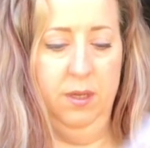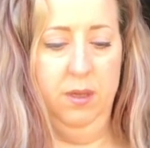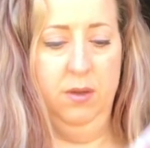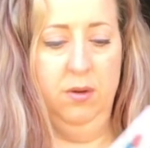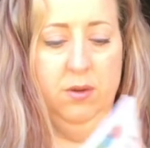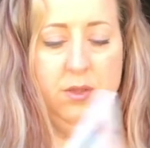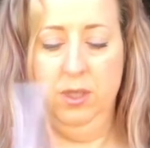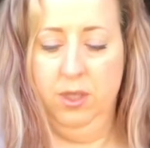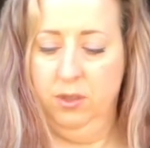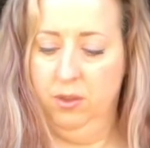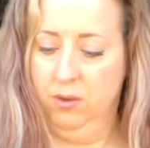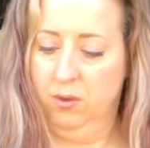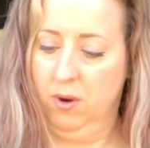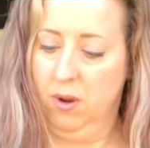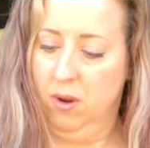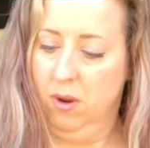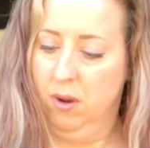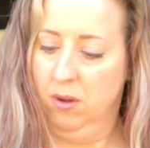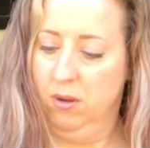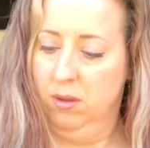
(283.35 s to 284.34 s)
Learn to
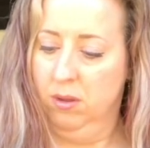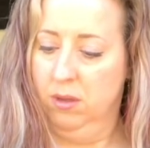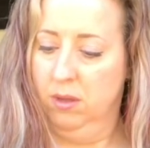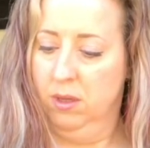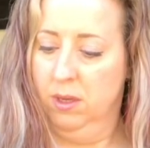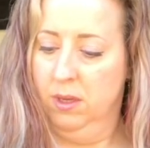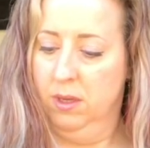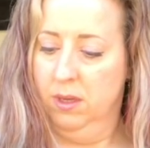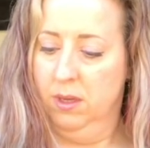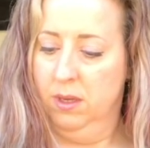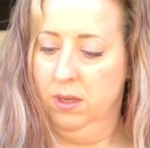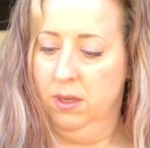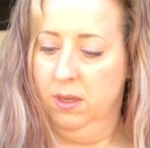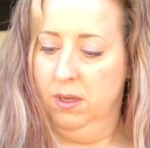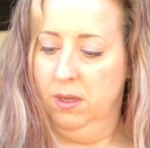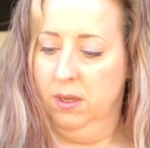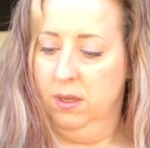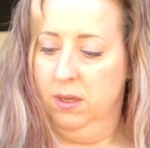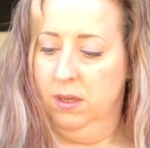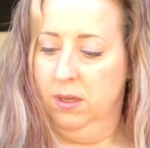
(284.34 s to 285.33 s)
draw
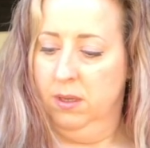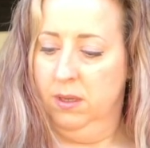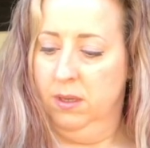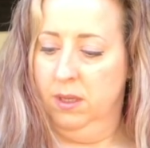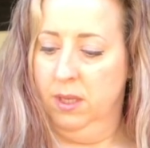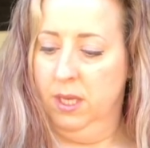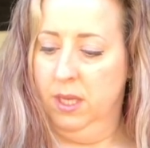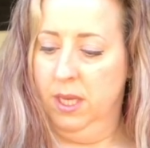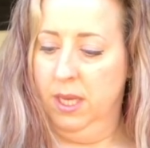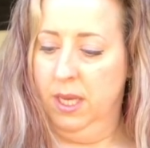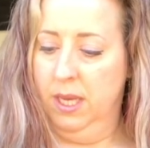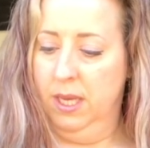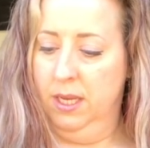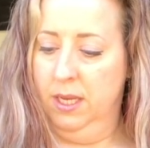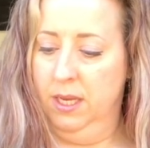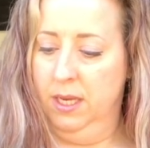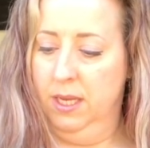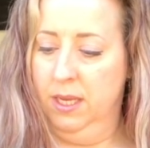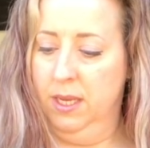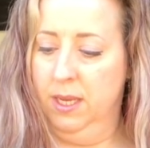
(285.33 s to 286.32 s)
the
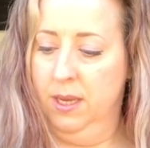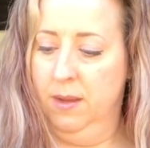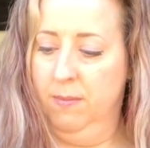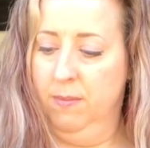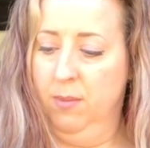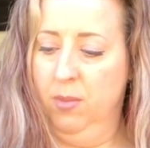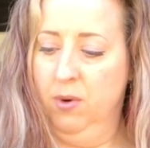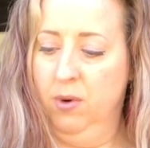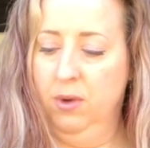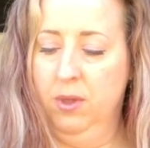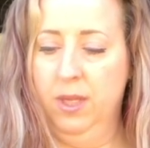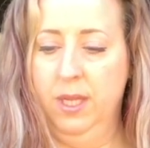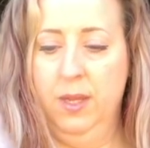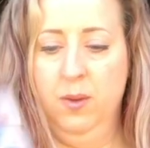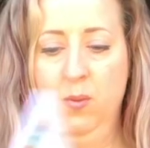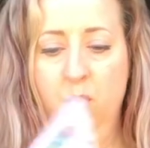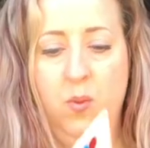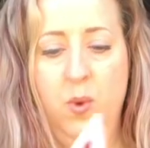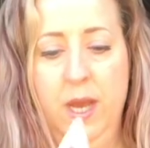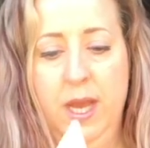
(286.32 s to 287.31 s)
Ed Emberley
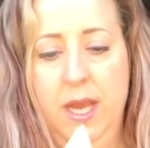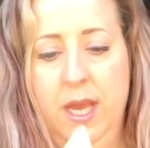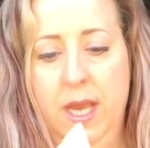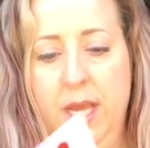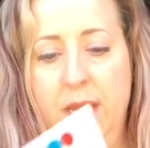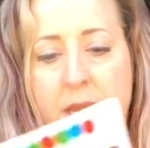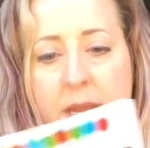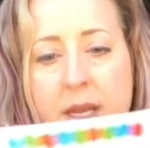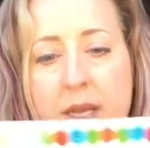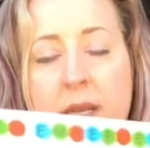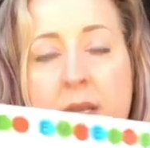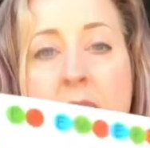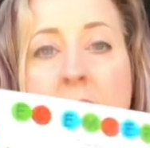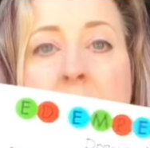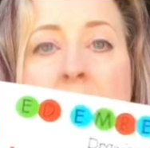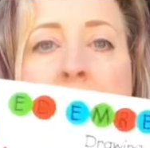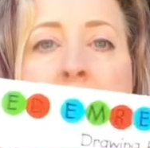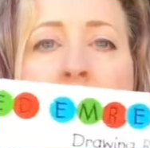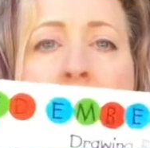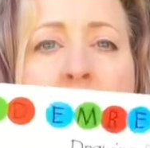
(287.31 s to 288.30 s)
way.
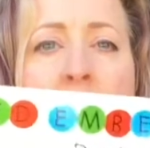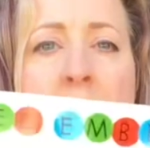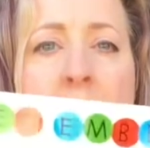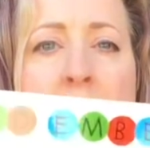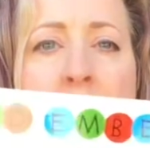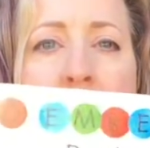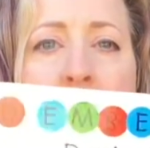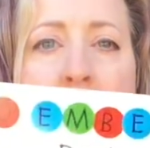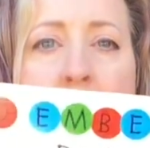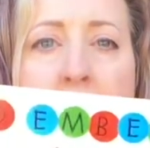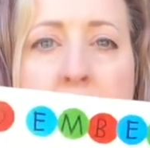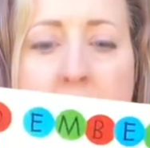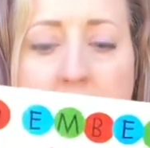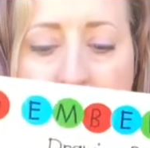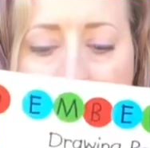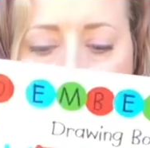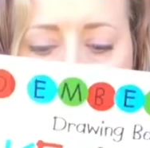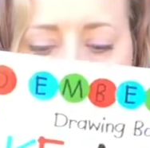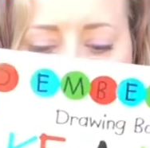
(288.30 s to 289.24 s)
So again,